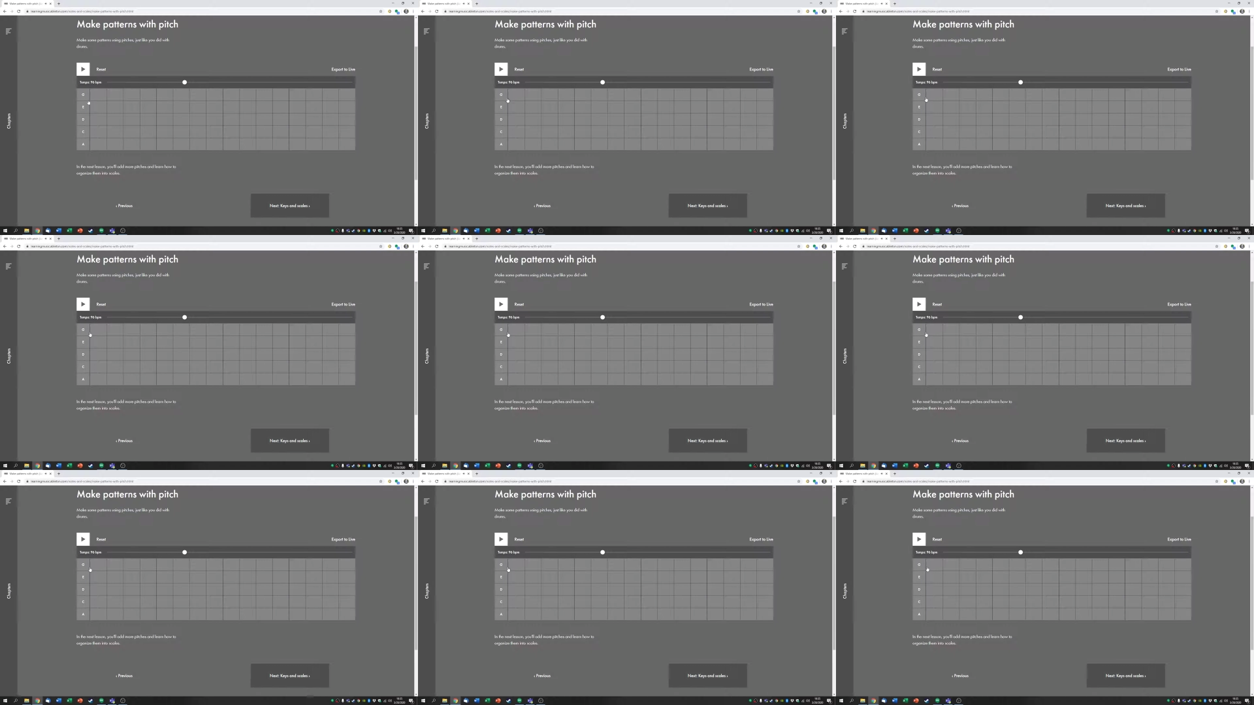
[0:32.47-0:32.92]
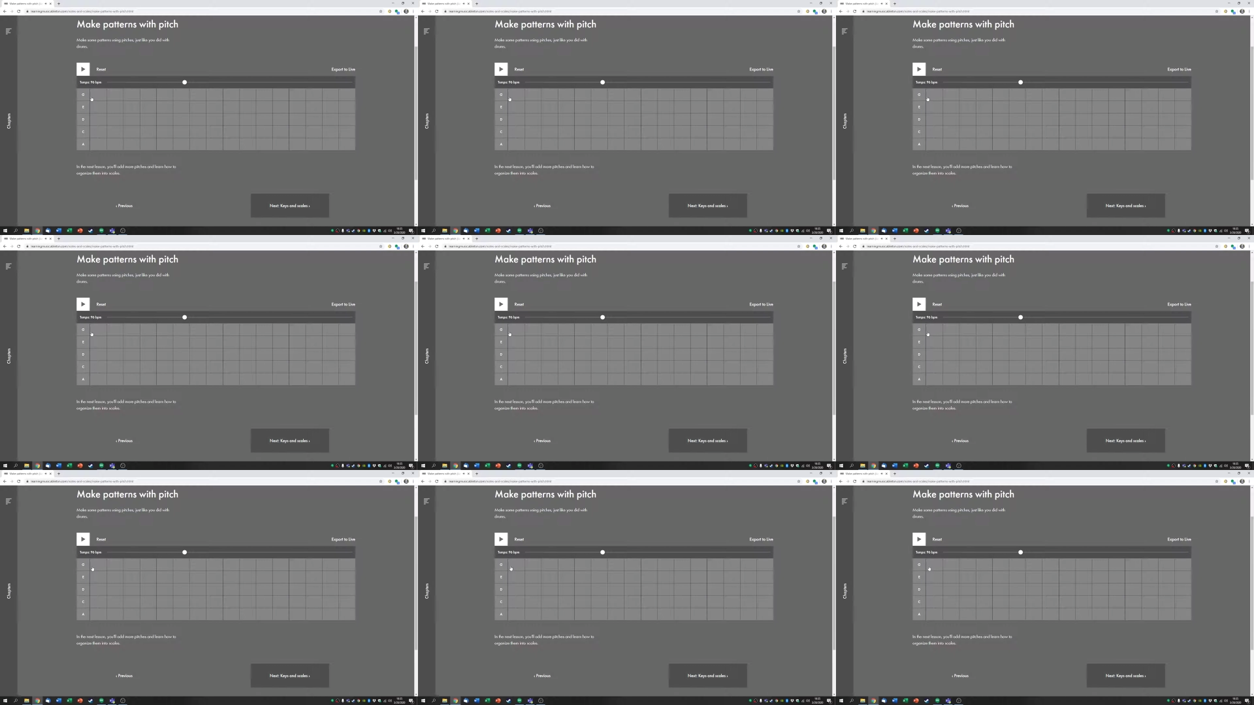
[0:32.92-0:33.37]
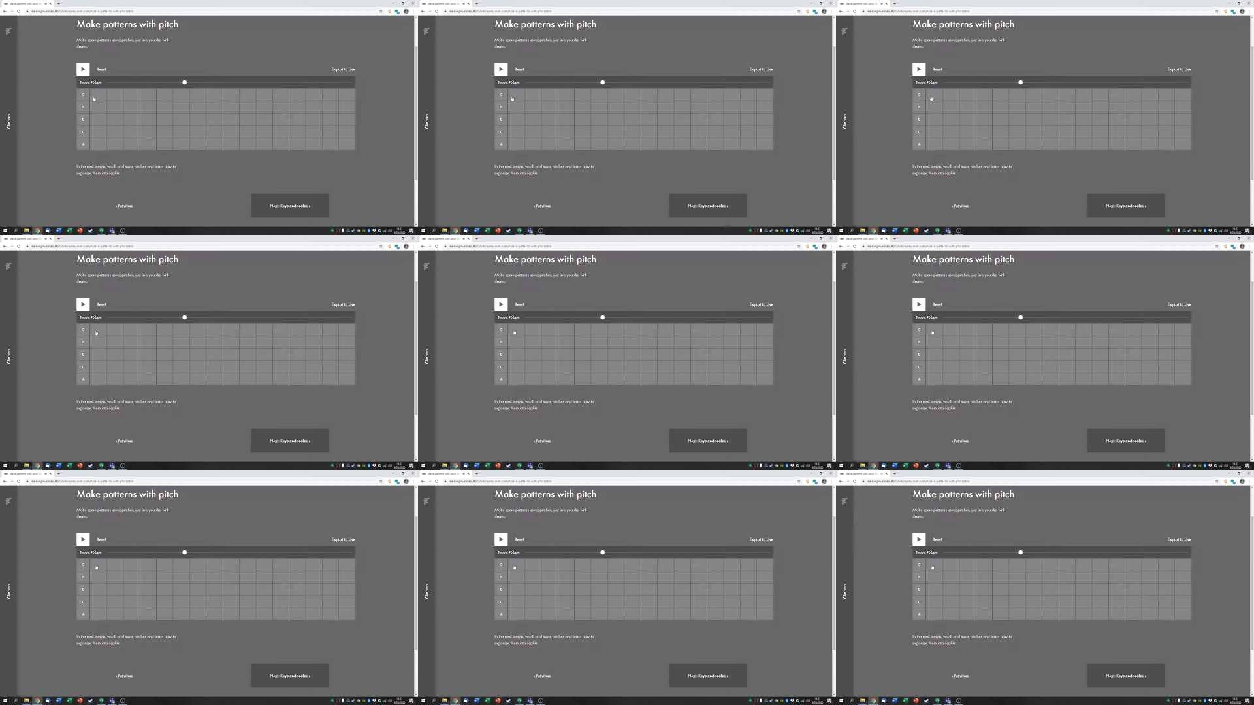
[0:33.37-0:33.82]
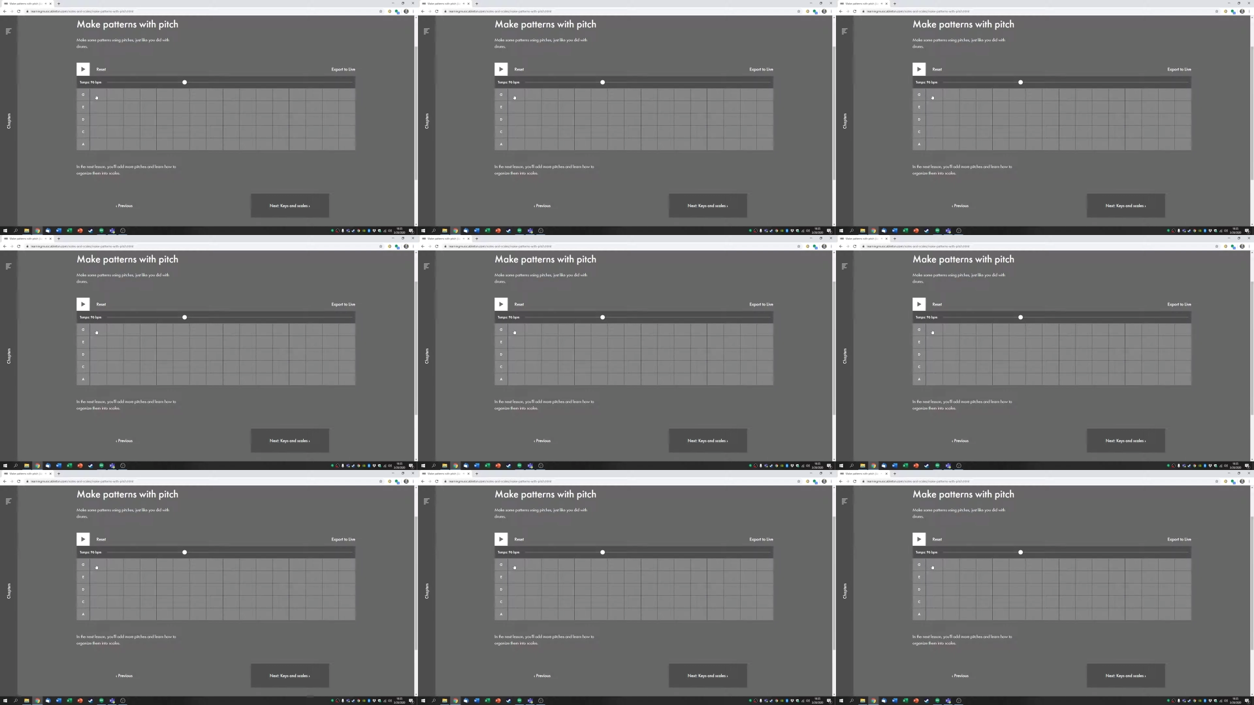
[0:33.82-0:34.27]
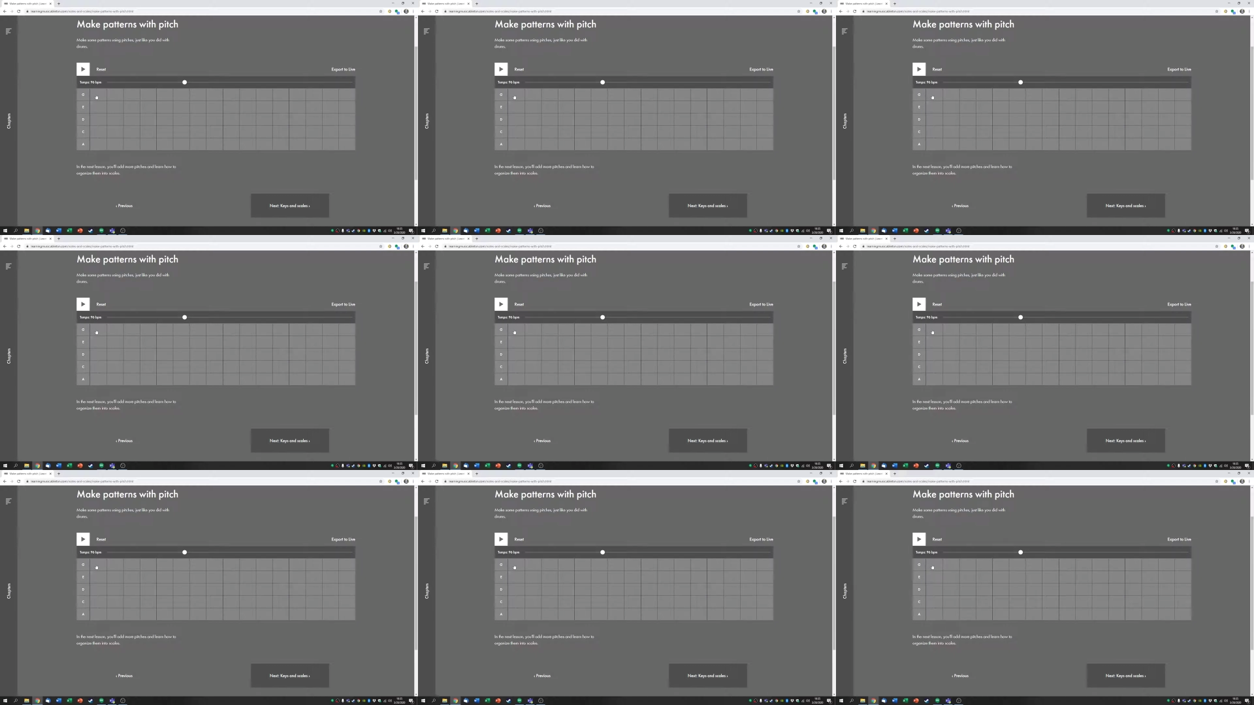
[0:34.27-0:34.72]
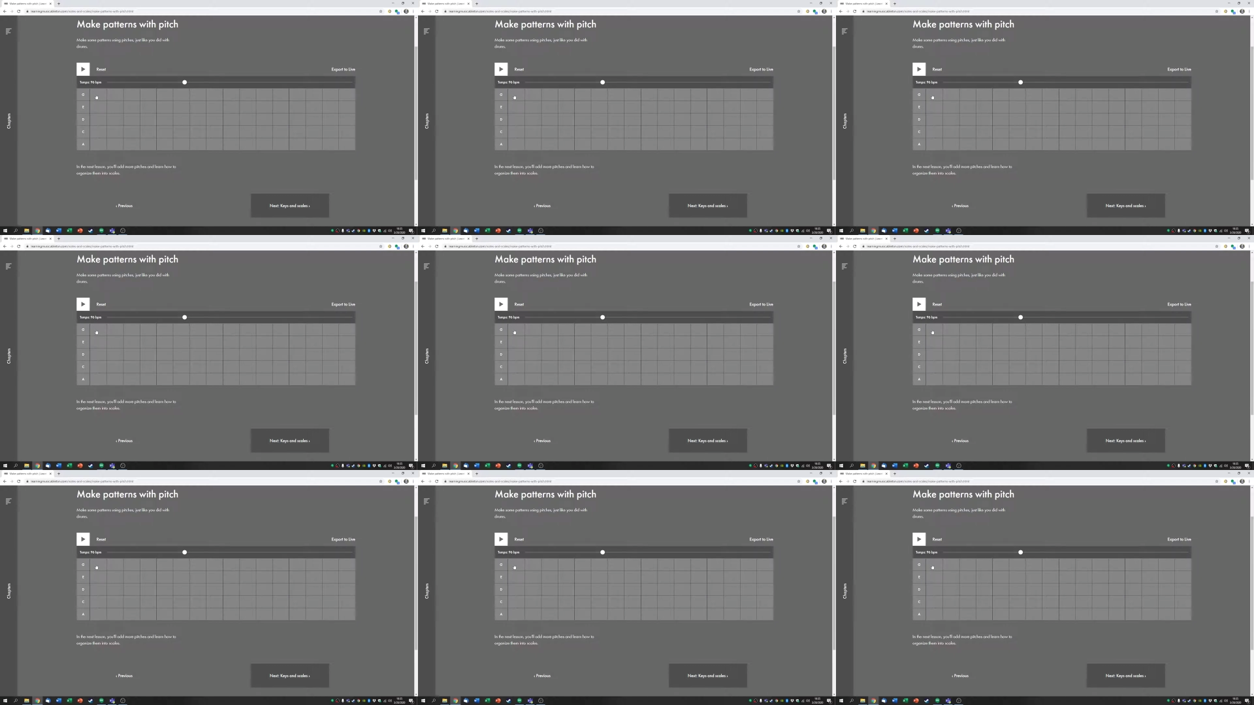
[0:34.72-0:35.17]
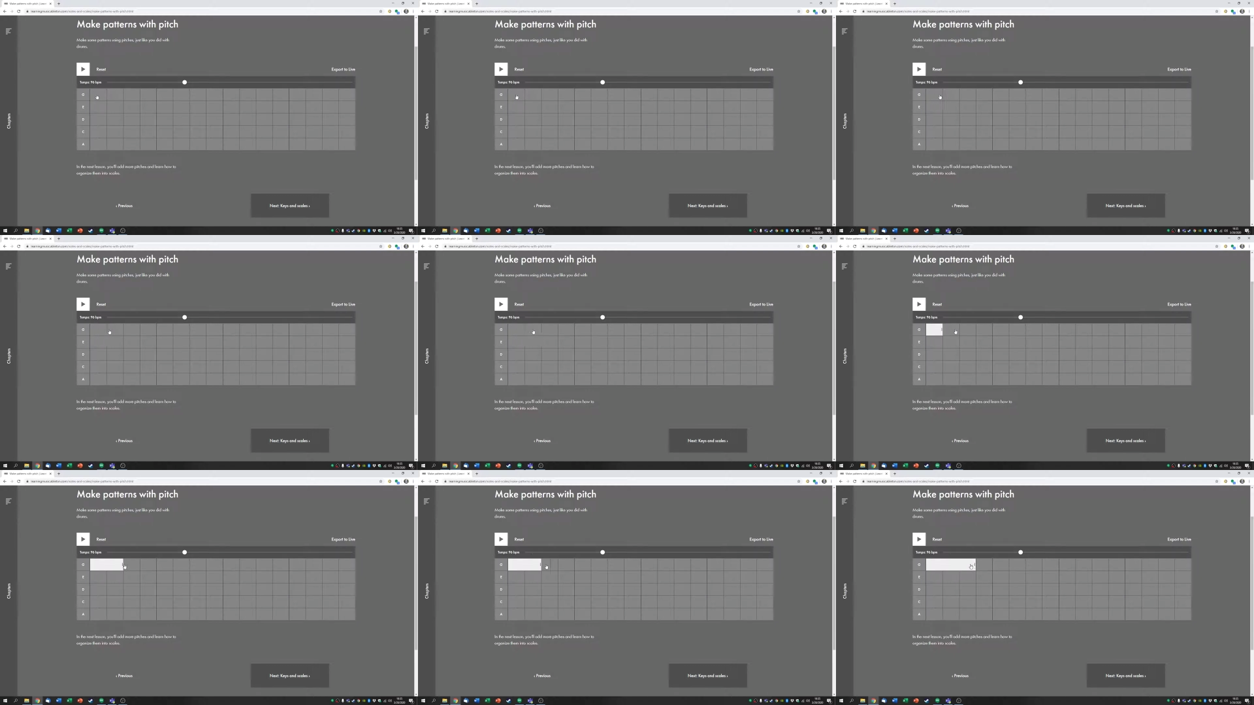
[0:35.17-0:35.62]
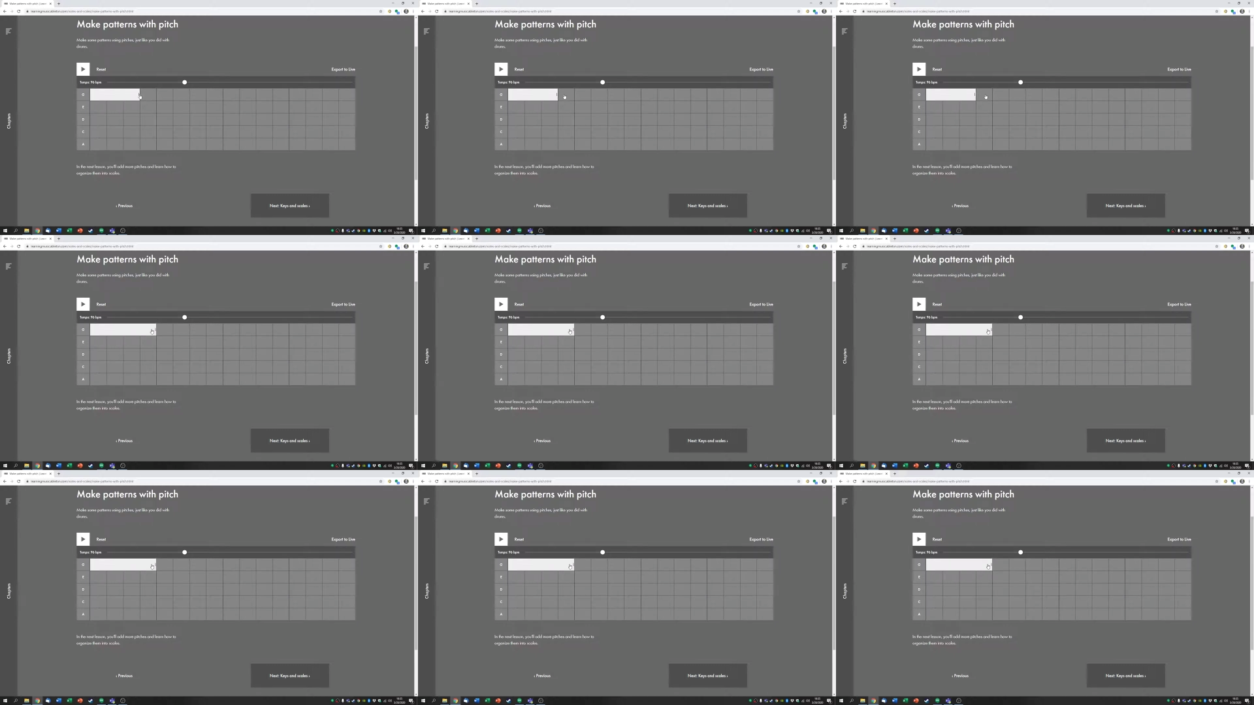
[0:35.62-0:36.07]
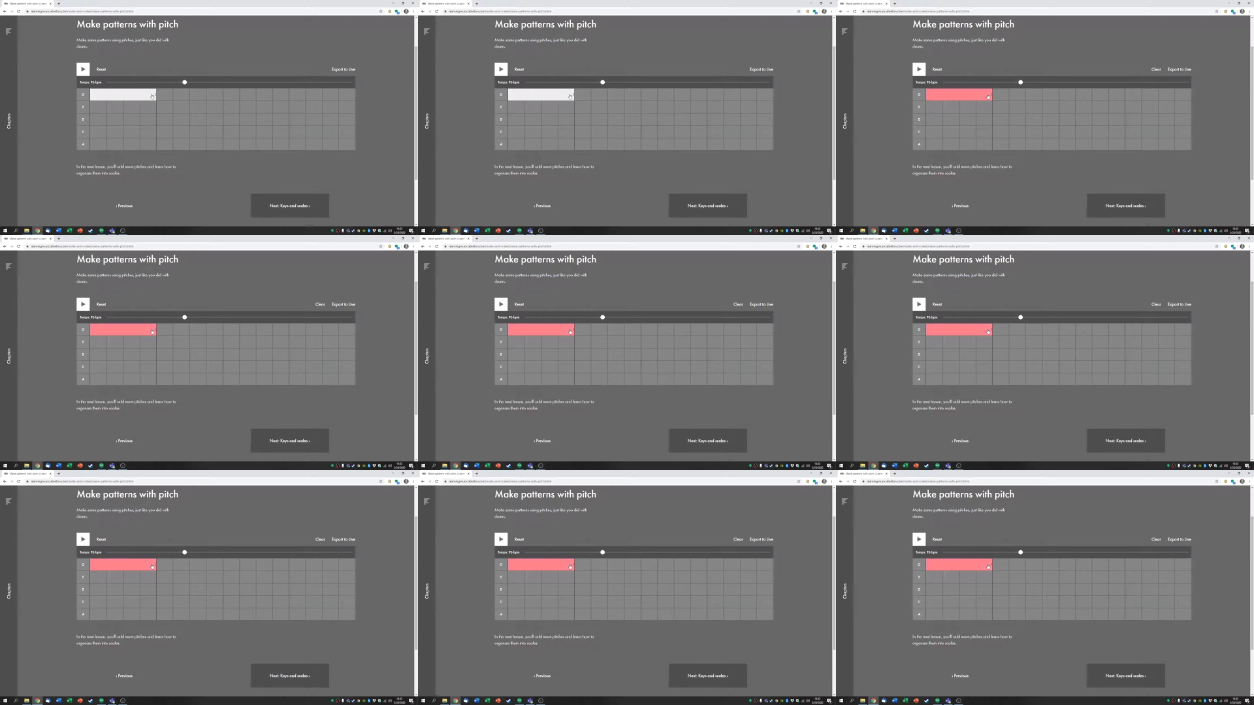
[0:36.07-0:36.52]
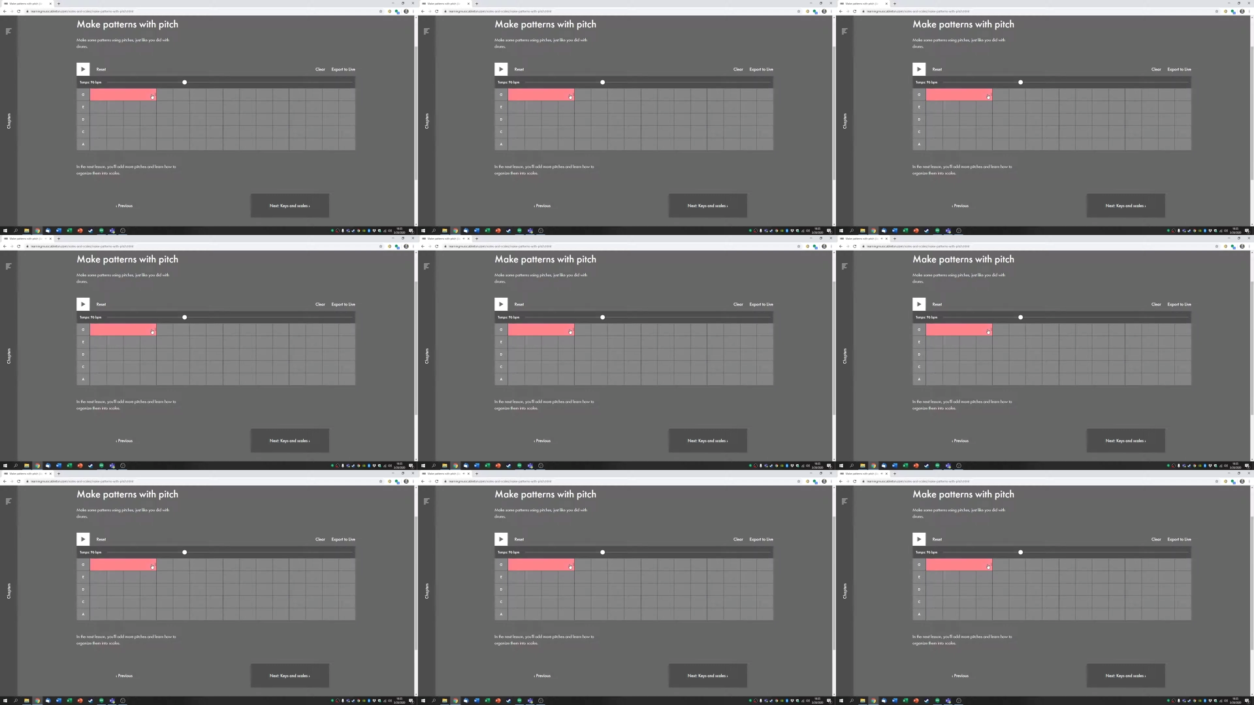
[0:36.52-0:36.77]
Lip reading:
(no speaker visible)